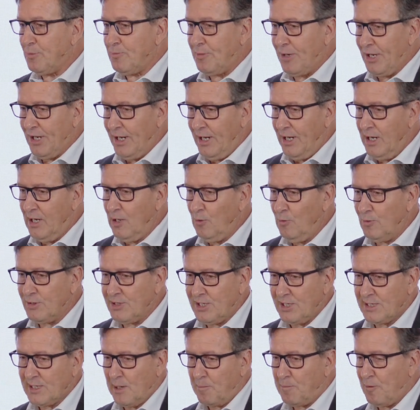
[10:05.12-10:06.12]
per year,
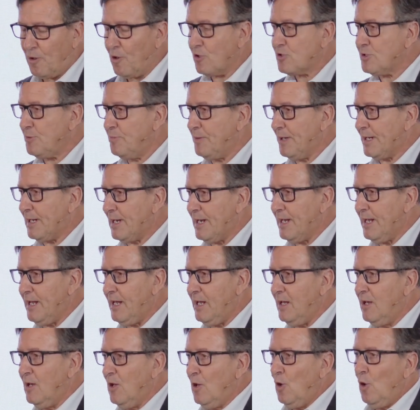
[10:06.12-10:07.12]
which is
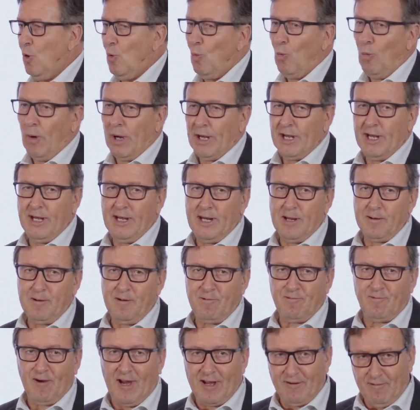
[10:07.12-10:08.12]
approximately 1 in every
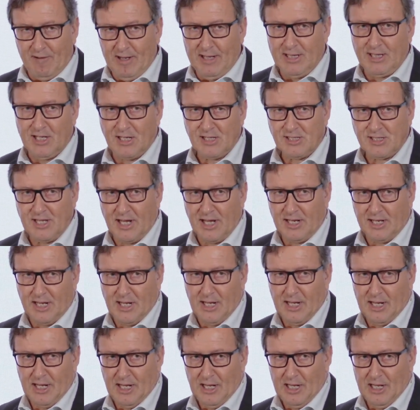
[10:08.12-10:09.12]
5 liters
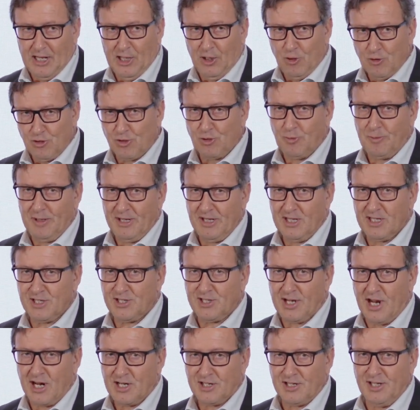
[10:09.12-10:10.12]
that used to be
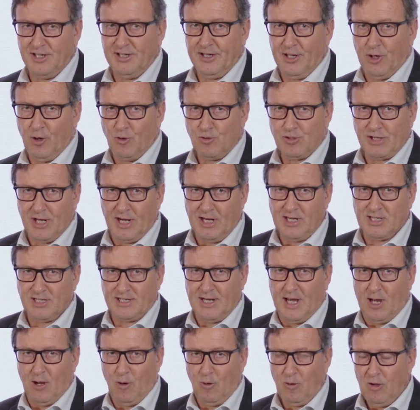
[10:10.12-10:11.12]
discharged in the ocean is
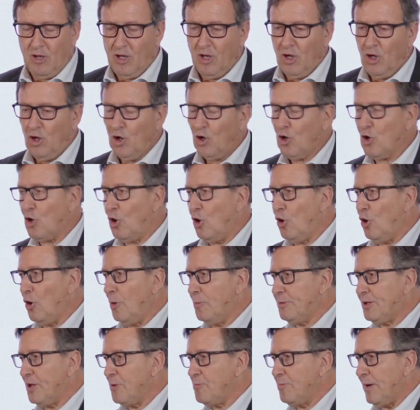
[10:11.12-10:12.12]
now
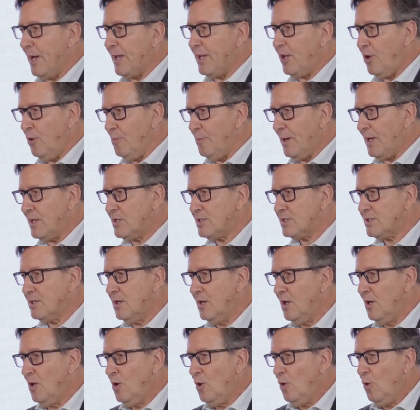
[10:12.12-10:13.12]
co-opted by humans.
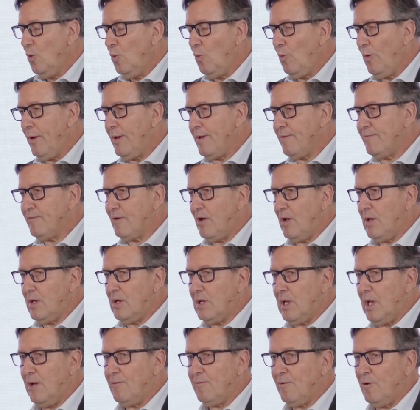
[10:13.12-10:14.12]
We have
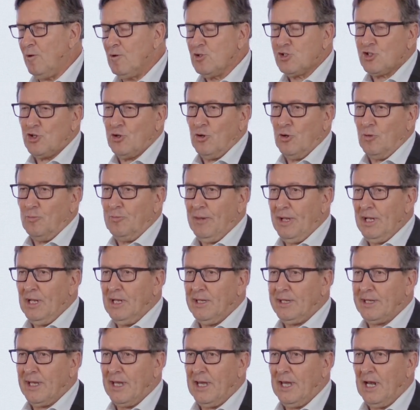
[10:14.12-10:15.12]
also
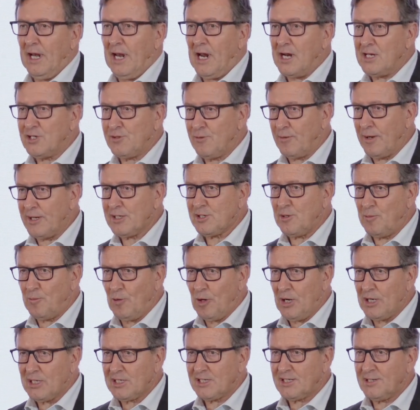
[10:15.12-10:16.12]
built large
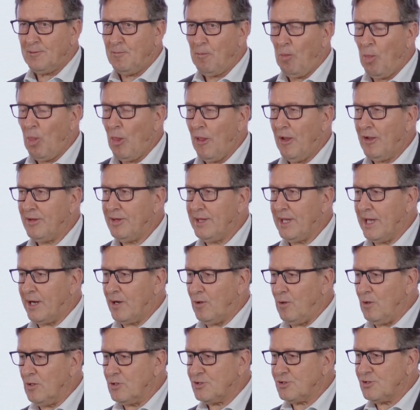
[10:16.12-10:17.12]
reservoirs that
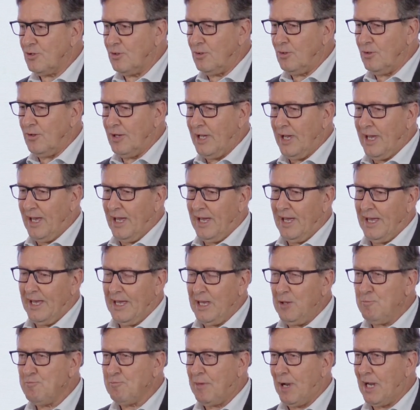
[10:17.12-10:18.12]
also
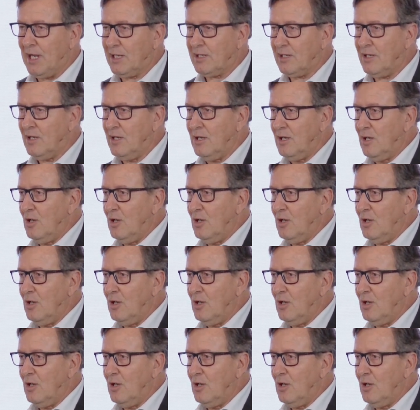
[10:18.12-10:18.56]
impact